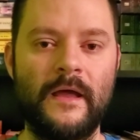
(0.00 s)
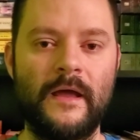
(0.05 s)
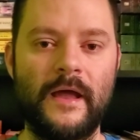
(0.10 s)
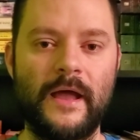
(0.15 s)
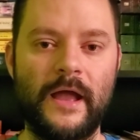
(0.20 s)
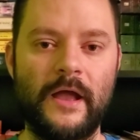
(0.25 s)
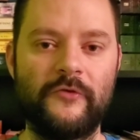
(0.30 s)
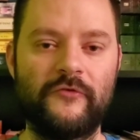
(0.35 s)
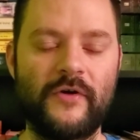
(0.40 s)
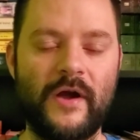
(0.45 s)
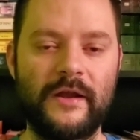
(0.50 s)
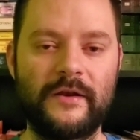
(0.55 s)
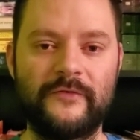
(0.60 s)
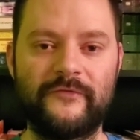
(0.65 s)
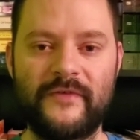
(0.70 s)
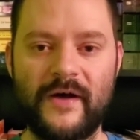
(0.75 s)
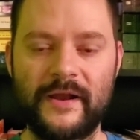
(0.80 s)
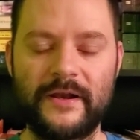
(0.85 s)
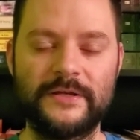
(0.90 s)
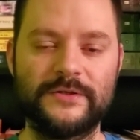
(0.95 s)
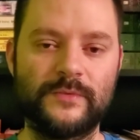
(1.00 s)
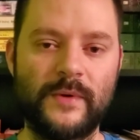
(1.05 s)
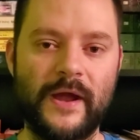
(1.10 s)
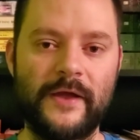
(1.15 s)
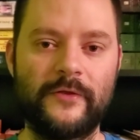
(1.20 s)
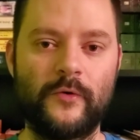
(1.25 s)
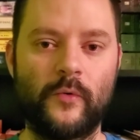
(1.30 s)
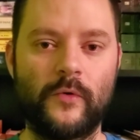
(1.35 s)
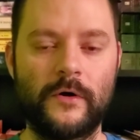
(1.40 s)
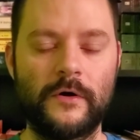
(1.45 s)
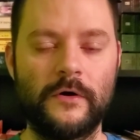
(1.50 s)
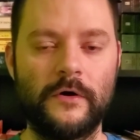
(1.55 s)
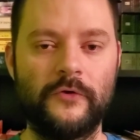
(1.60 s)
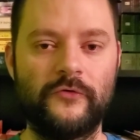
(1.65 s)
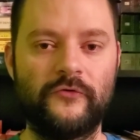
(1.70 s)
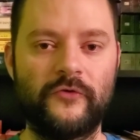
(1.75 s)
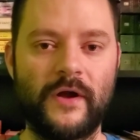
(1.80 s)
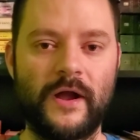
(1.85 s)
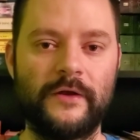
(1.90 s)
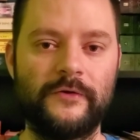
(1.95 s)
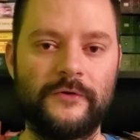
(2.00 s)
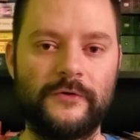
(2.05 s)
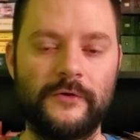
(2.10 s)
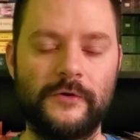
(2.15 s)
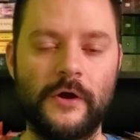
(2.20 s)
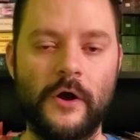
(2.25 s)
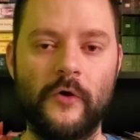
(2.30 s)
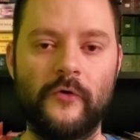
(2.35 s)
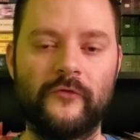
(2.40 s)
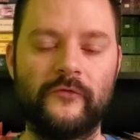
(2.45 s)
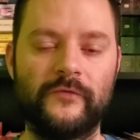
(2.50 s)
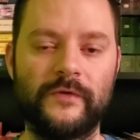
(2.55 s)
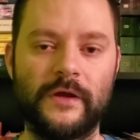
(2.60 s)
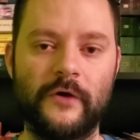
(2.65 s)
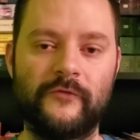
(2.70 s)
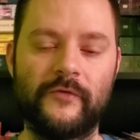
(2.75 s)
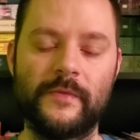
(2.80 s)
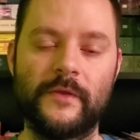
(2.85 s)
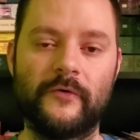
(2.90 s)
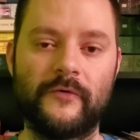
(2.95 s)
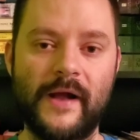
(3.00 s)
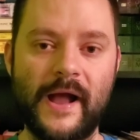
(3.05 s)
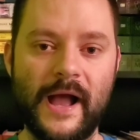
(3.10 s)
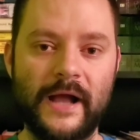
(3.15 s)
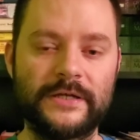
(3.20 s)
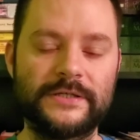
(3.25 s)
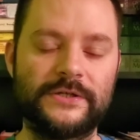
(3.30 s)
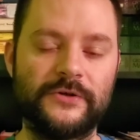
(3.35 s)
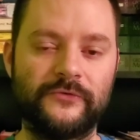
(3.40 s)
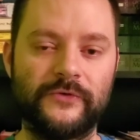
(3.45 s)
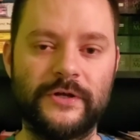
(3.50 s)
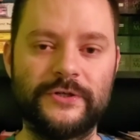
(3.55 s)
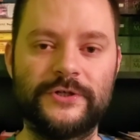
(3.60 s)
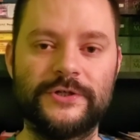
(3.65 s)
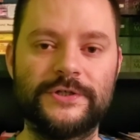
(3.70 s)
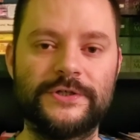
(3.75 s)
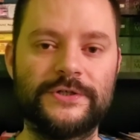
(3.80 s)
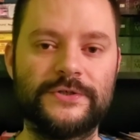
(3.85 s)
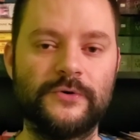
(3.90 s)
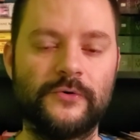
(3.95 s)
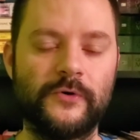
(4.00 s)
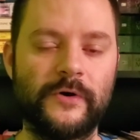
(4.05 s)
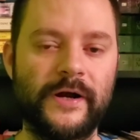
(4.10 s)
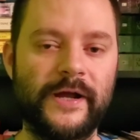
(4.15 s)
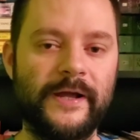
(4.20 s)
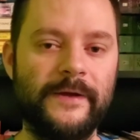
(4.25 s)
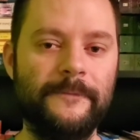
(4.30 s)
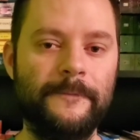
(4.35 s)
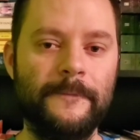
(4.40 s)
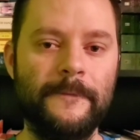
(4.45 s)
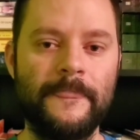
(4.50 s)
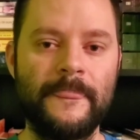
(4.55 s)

and trying to find his way in the world, trying to go, you know, from the rags to riches story.